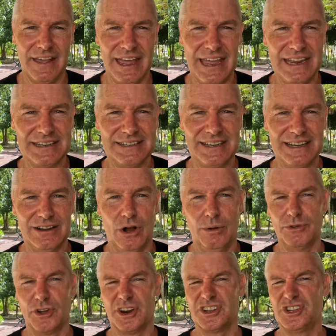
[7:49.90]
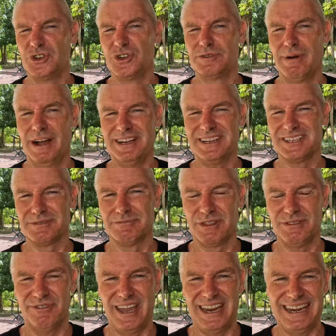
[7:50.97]
And I'm not a huge Marcus
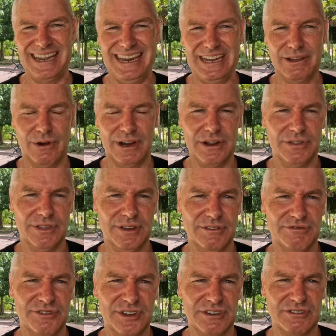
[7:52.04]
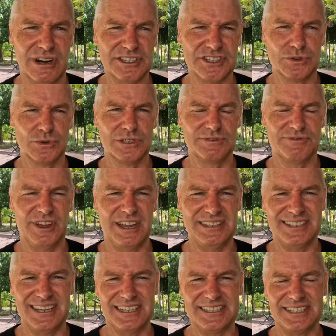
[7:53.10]
Smith fan anyway. I think Finn Russell is
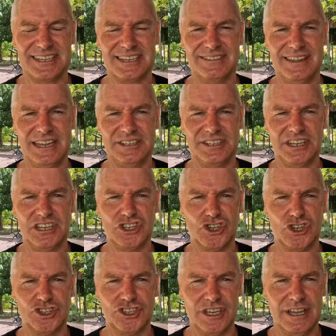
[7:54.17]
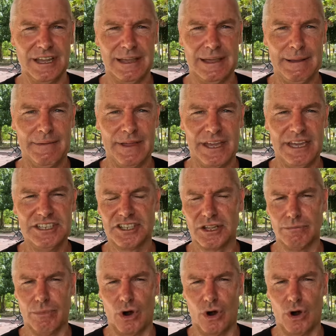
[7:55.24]
fantastic in that 10 jersey. He's the